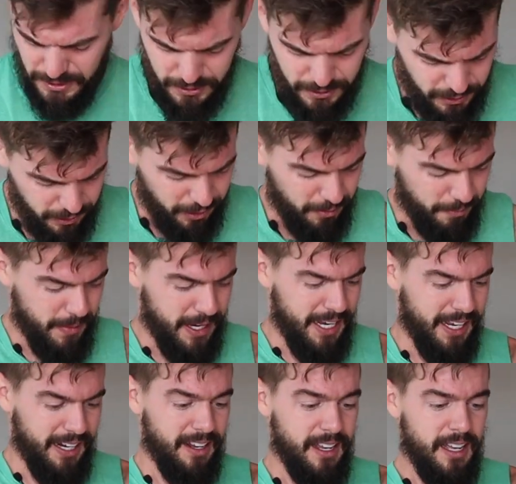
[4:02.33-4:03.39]
Oh
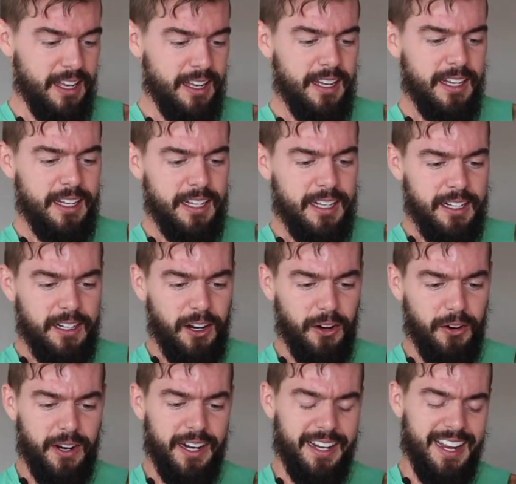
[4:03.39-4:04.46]
man,
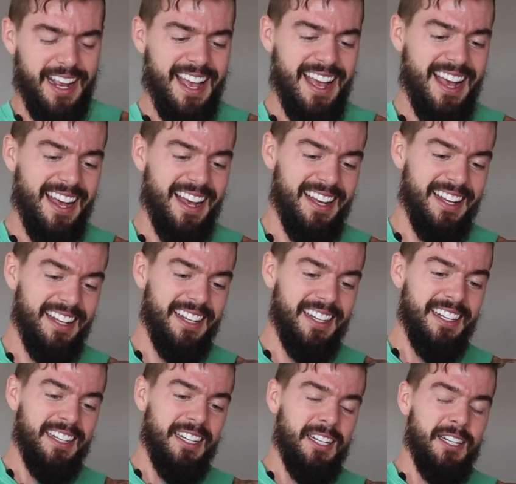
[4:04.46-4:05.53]
already.
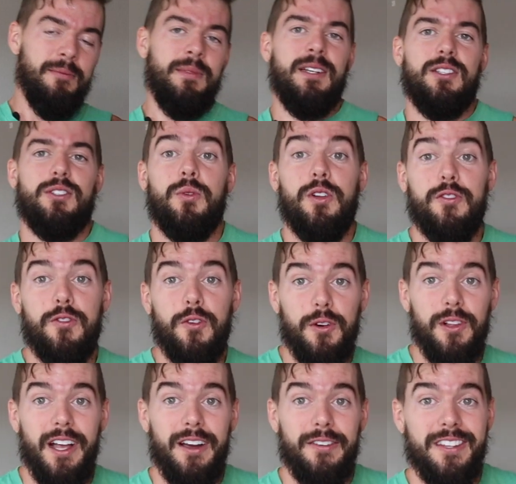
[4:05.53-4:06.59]
Minute 24
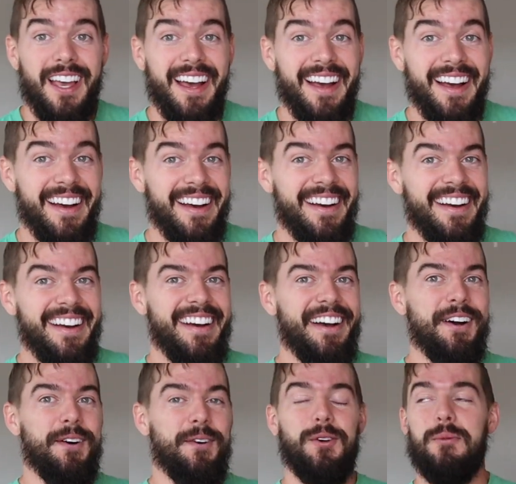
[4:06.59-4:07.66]
left.
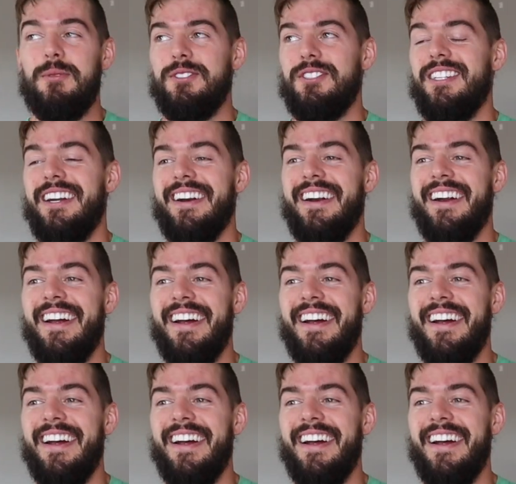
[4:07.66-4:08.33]
We're almost there.